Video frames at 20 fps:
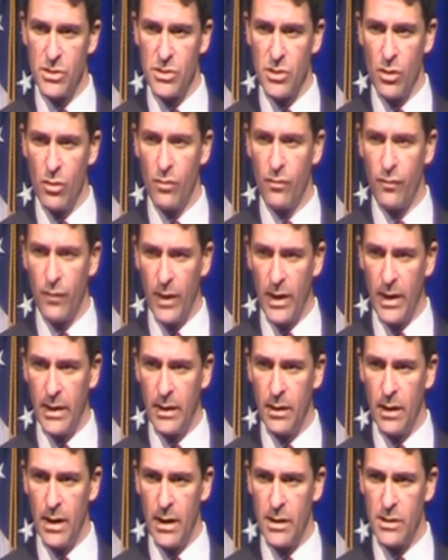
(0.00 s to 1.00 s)
its own
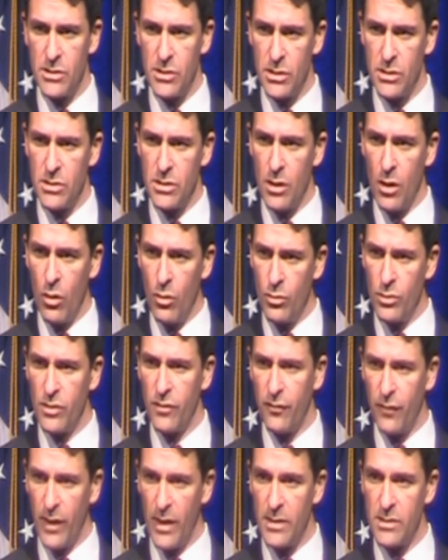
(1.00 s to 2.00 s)
fight, and it's its own
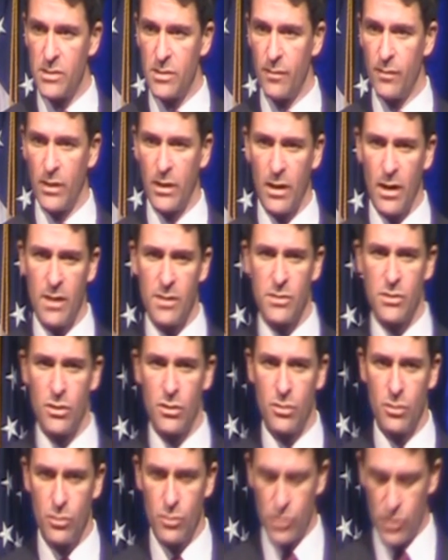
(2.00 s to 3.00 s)
defense of the
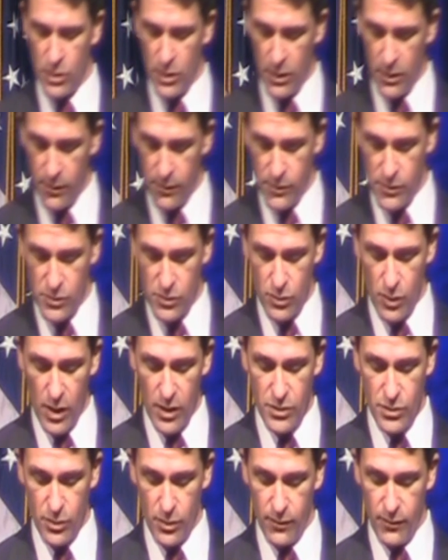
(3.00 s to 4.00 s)
Constitution and of the
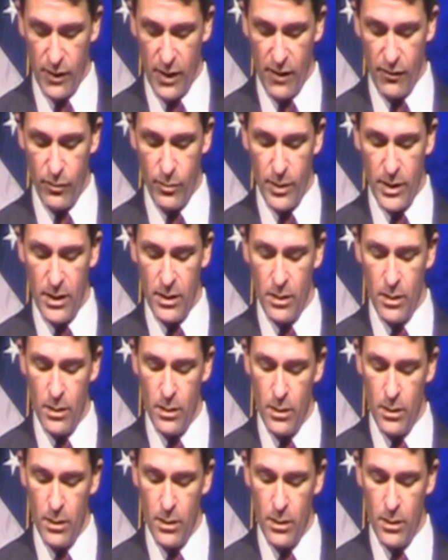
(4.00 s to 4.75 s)
structure of government